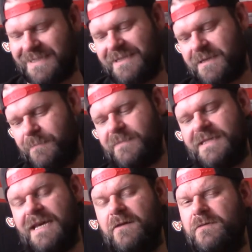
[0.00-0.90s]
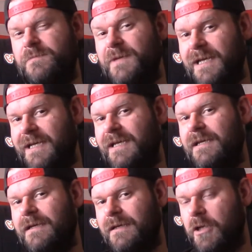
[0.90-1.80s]
Something tells me
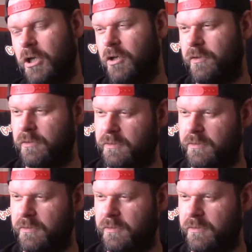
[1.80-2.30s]
the